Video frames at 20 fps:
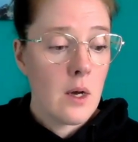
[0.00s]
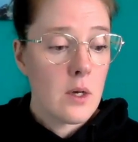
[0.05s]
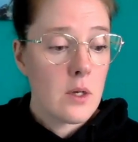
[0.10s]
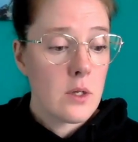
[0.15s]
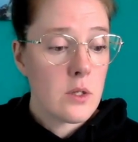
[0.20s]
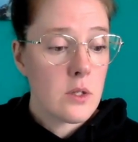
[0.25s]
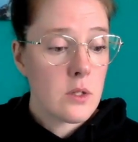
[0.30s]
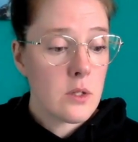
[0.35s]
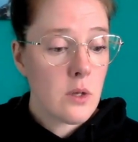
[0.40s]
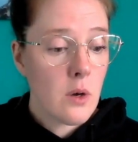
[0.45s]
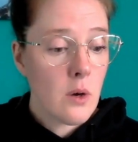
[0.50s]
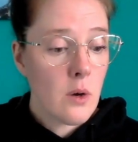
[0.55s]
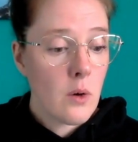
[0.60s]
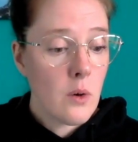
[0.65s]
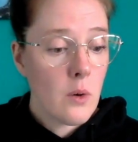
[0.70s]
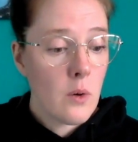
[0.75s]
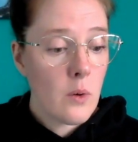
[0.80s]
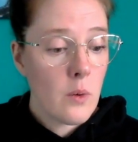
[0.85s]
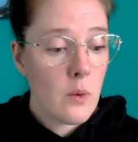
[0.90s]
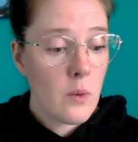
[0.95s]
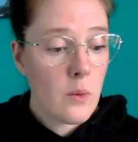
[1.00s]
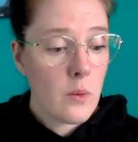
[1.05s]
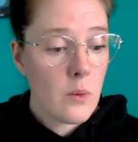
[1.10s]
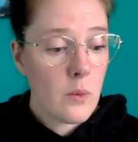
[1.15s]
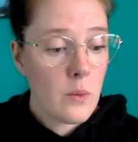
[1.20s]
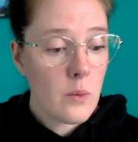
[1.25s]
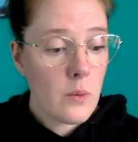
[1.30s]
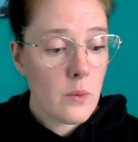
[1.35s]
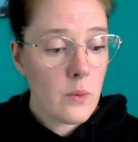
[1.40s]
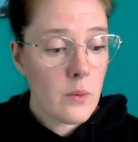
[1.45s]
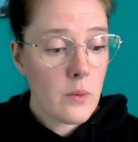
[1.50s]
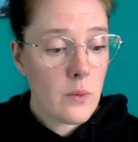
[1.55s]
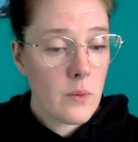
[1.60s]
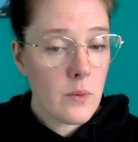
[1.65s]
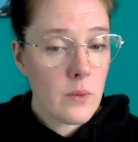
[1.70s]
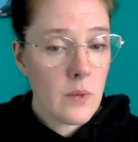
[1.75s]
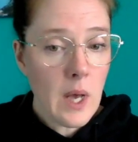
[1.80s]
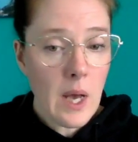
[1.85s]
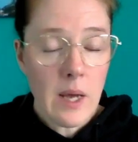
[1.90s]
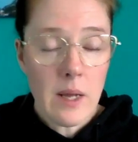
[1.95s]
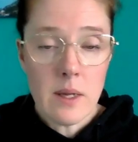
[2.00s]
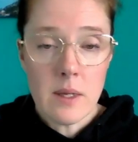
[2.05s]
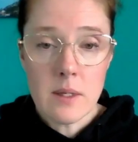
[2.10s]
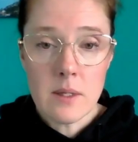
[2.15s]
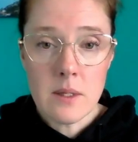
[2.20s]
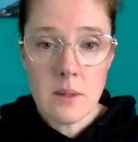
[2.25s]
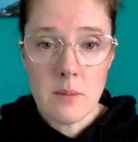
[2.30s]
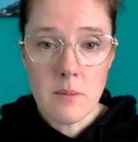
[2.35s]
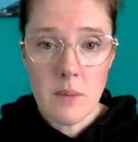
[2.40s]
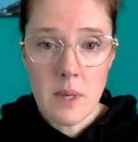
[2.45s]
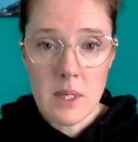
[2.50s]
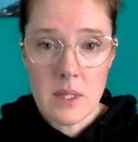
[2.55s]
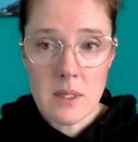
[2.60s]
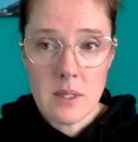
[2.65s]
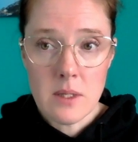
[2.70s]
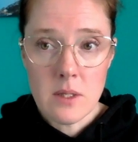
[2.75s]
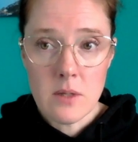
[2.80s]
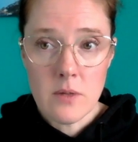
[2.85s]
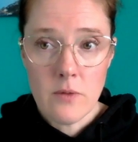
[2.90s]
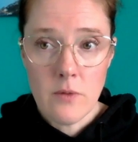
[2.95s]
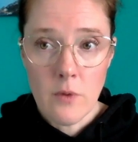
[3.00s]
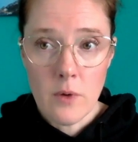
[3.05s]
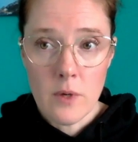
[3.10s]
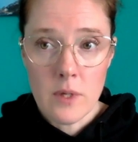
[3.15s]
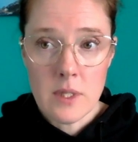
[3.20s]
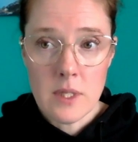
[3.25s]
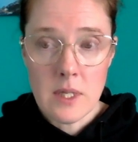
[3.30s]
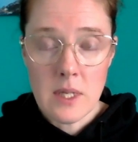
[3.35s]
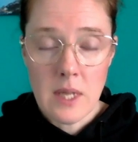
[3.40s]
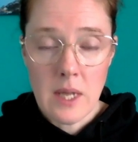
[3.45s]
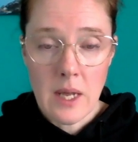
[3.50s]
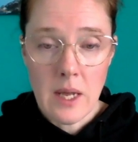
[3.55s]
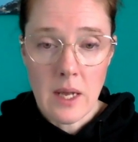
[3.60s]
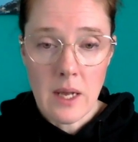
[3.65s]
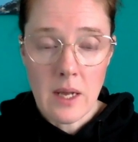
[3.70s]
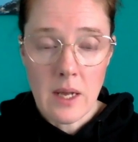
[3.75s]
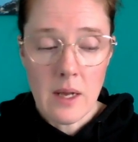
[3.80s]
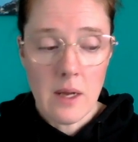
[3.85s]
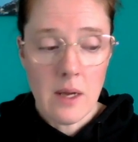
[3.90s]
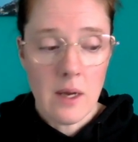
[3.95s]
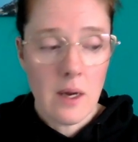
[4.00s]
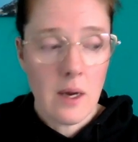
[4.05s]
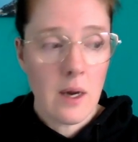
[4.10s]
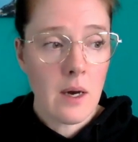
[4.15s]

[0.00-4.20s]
So that is the message for today.